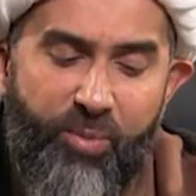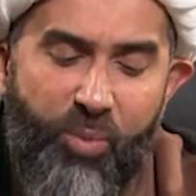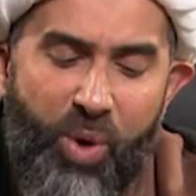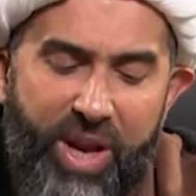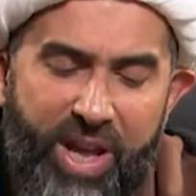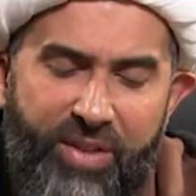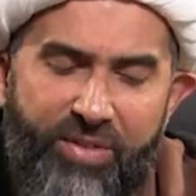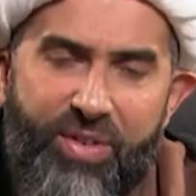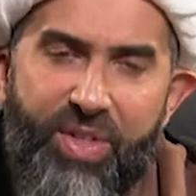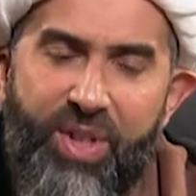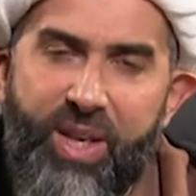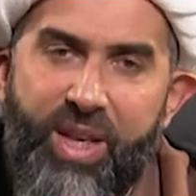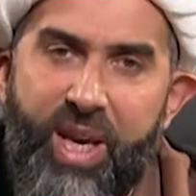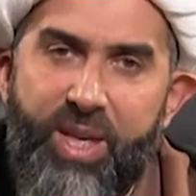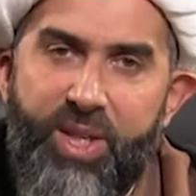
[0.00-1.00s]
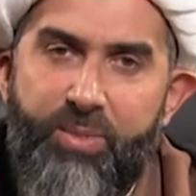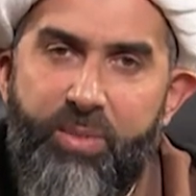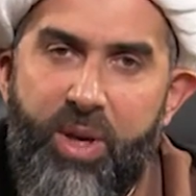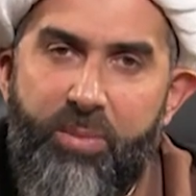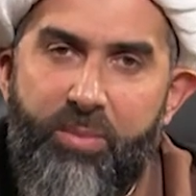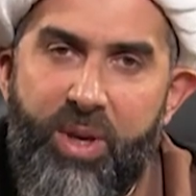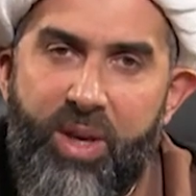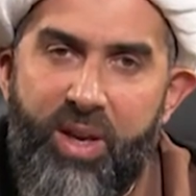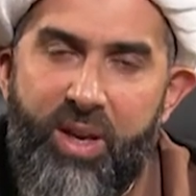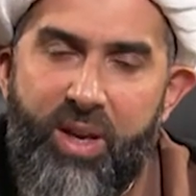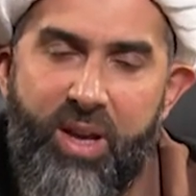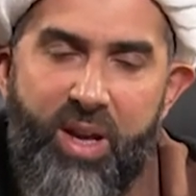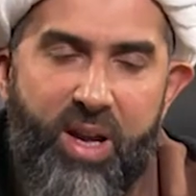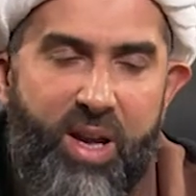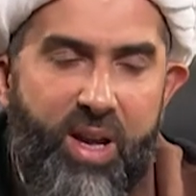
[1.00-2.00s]
Whatever the case may be,
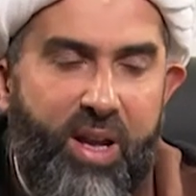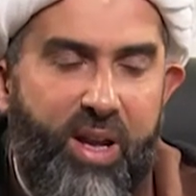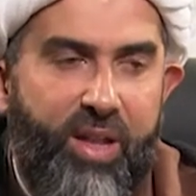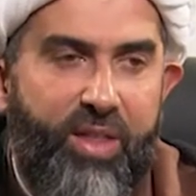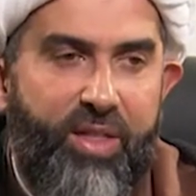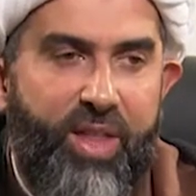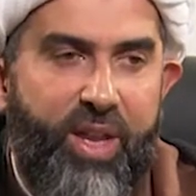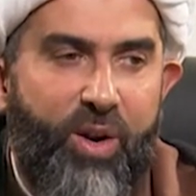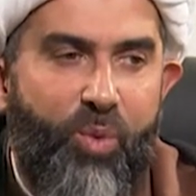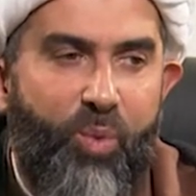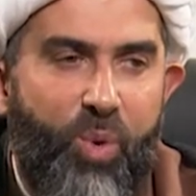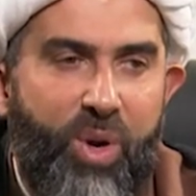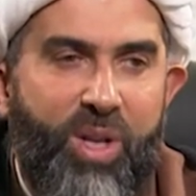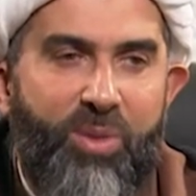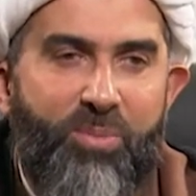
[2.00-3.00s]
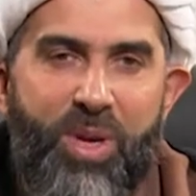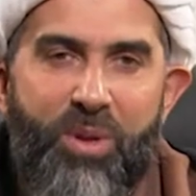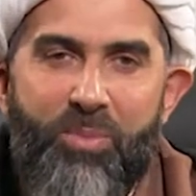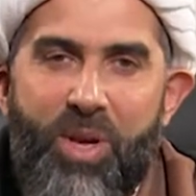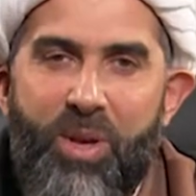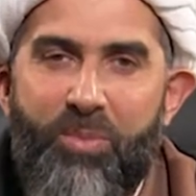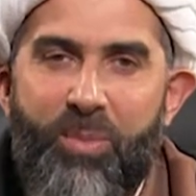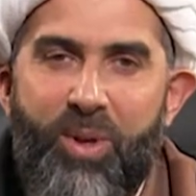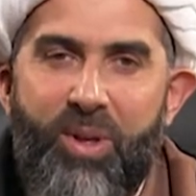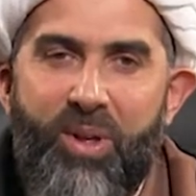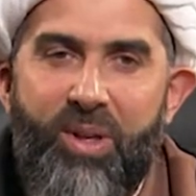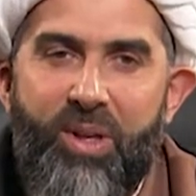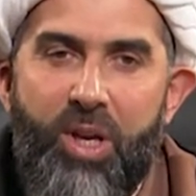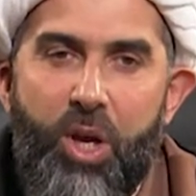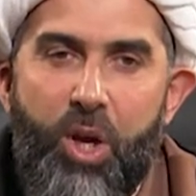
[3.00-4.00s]
there will be
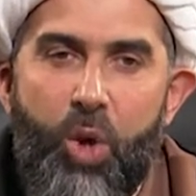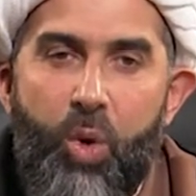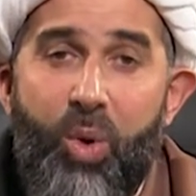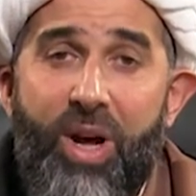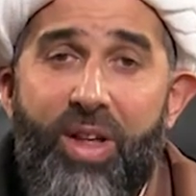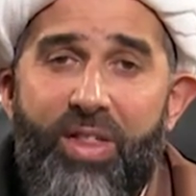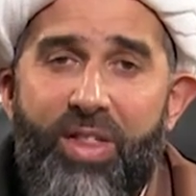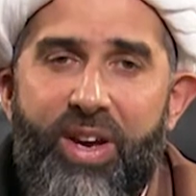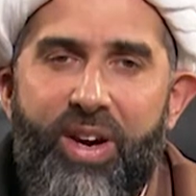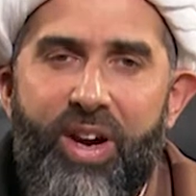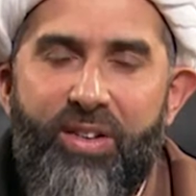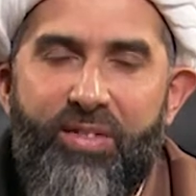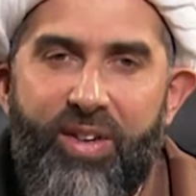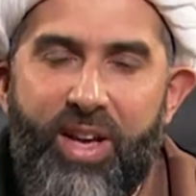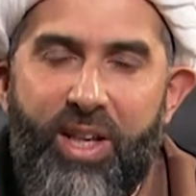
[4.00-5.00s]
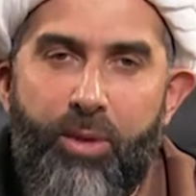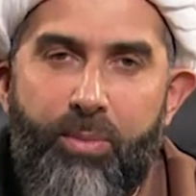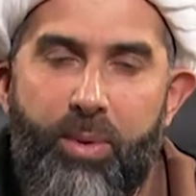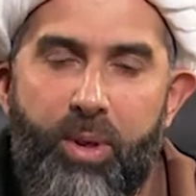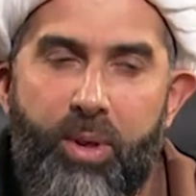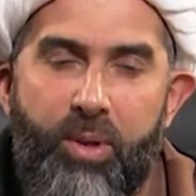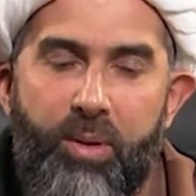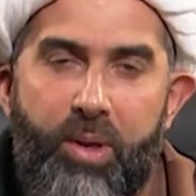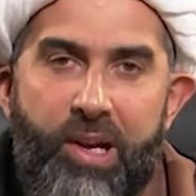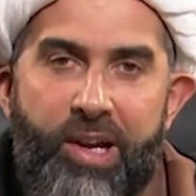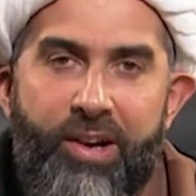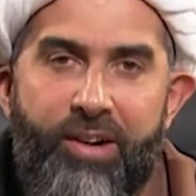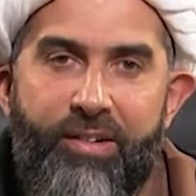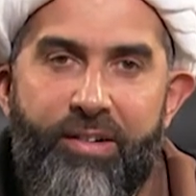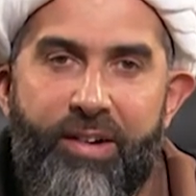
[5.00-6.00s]
people who are there available
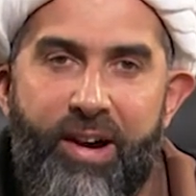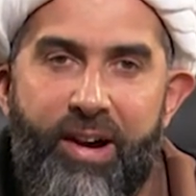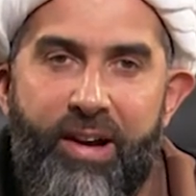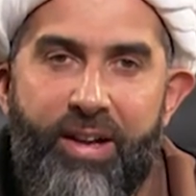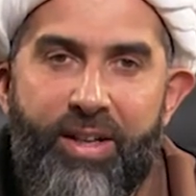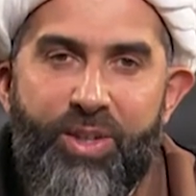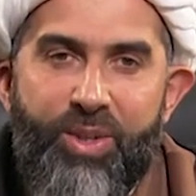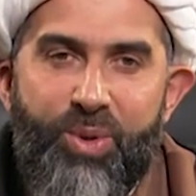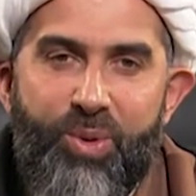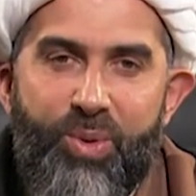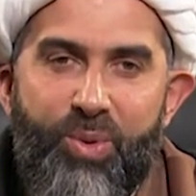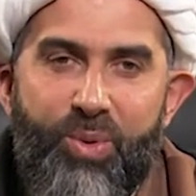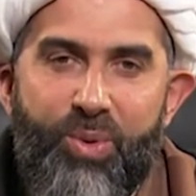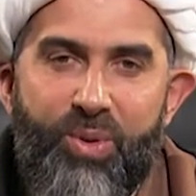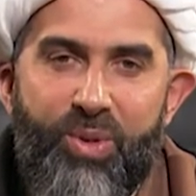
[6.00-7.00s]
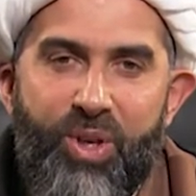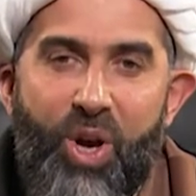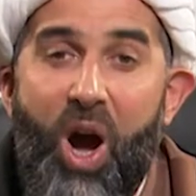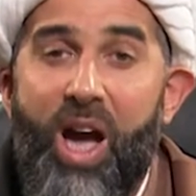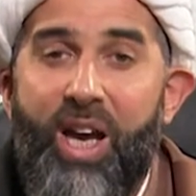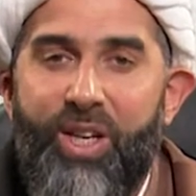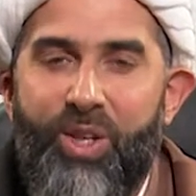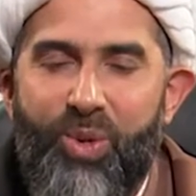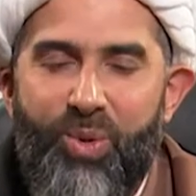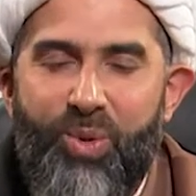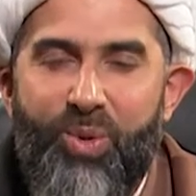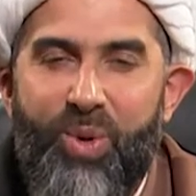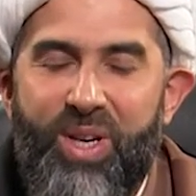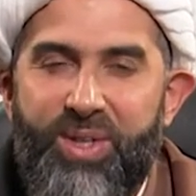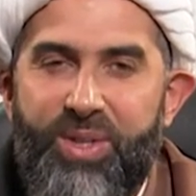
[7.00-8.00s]
to guide you,
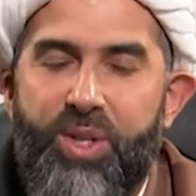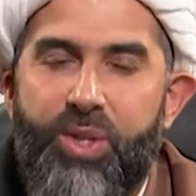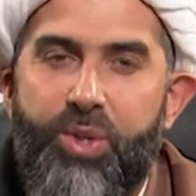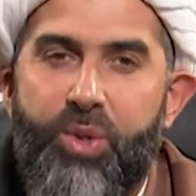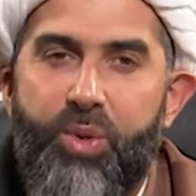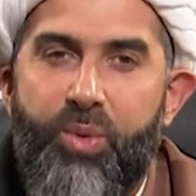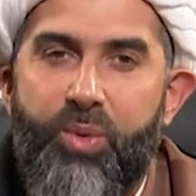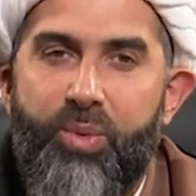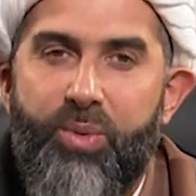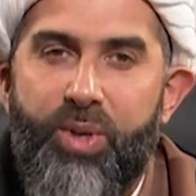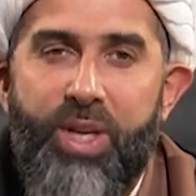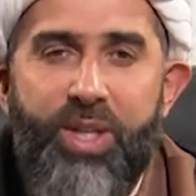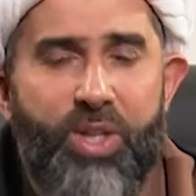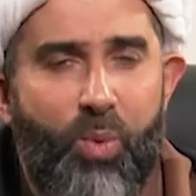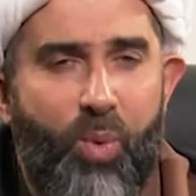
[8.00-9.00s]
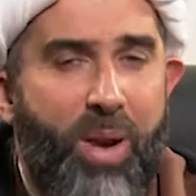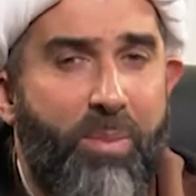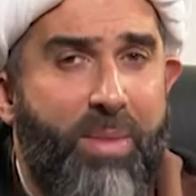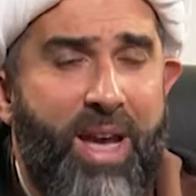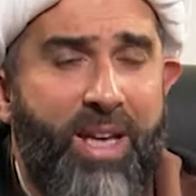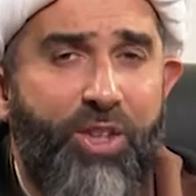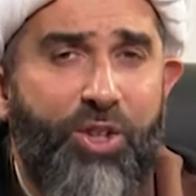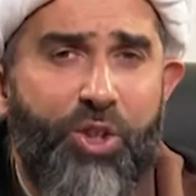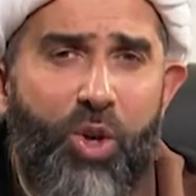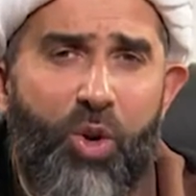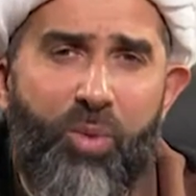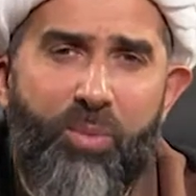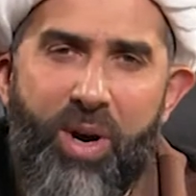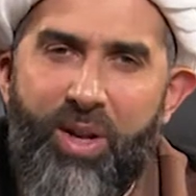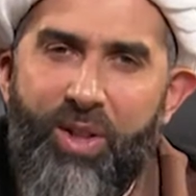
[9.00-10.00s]
to assist you. It's a one-man
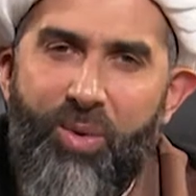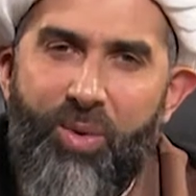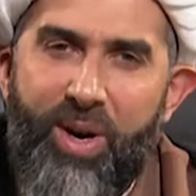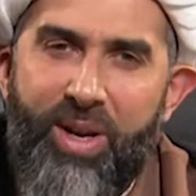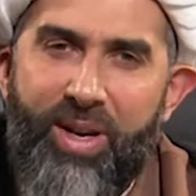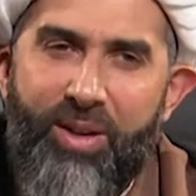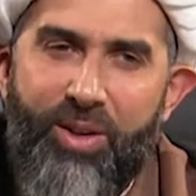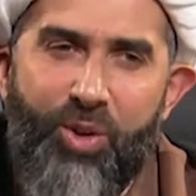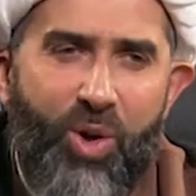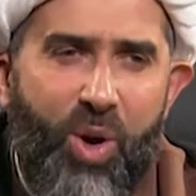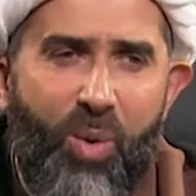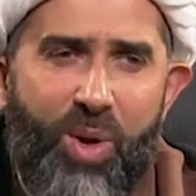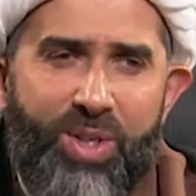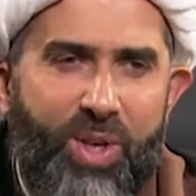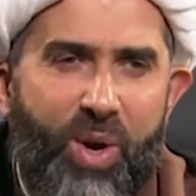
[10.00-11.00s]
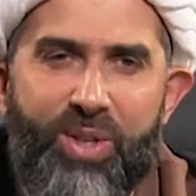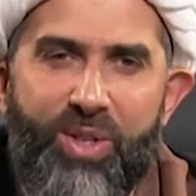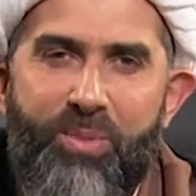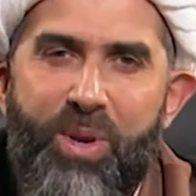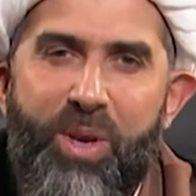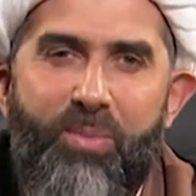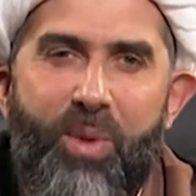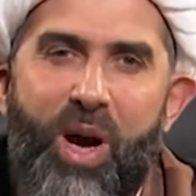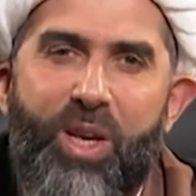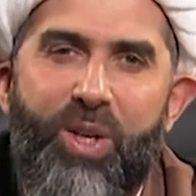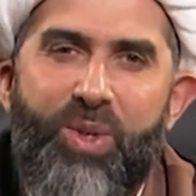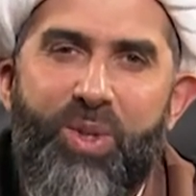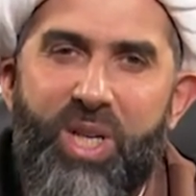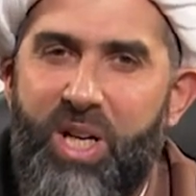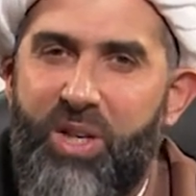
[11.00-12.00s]
show, by the way. You're always going to be by
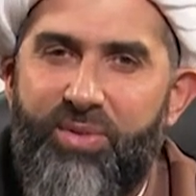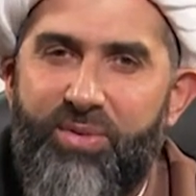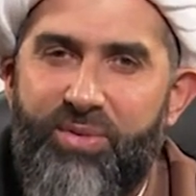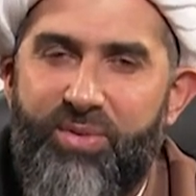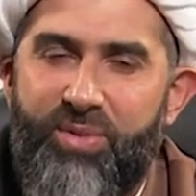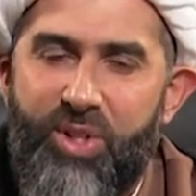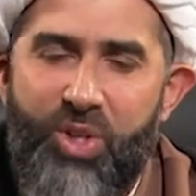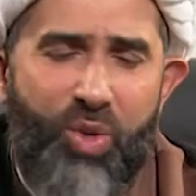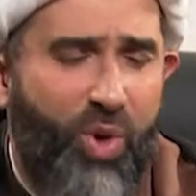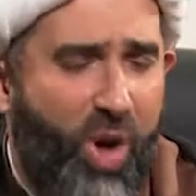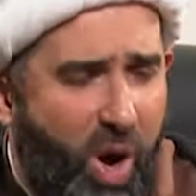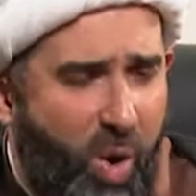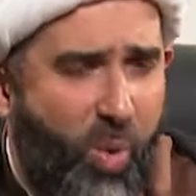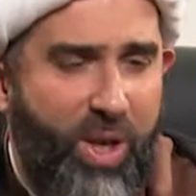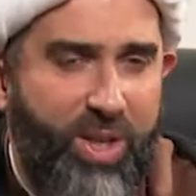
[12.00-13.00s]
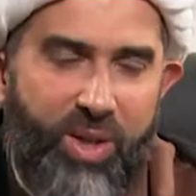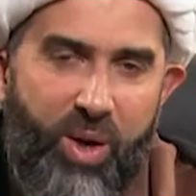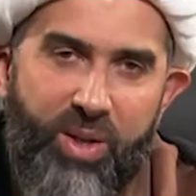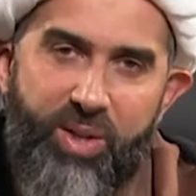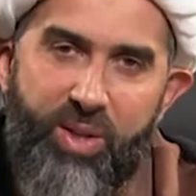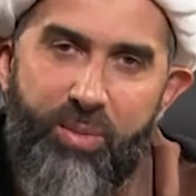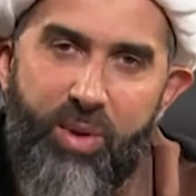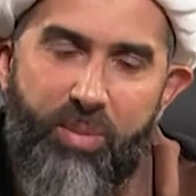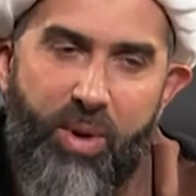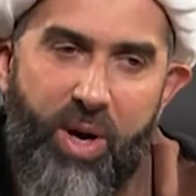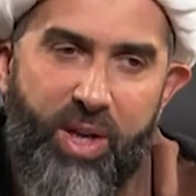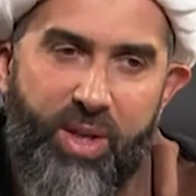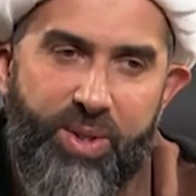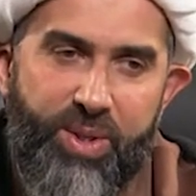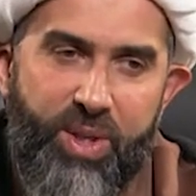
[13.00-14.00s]
yourself. You're always going to be by
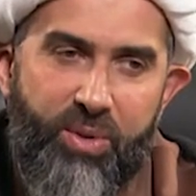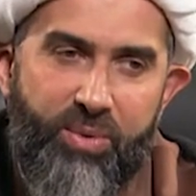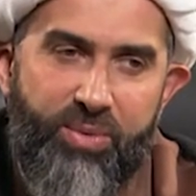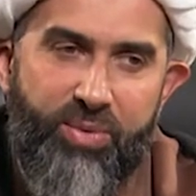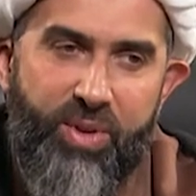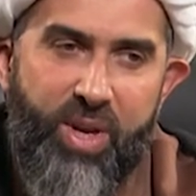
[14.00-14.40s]
yourself.